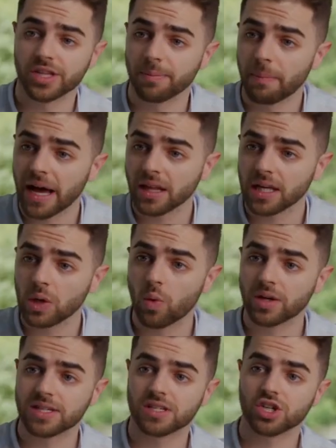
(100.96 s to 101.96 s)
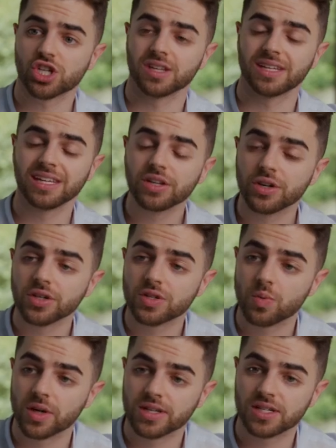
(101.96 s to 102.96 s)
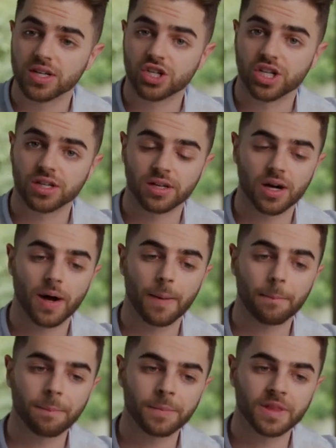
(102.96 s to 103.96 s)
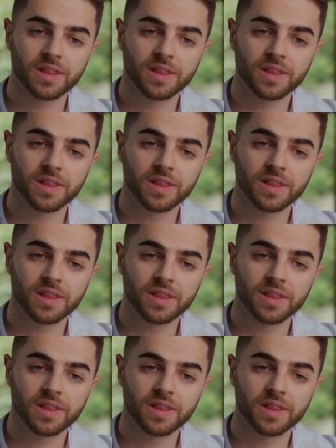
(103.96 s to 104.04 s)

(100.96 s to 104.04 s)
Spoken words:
touching the belly, one's touching the ears, one's touching the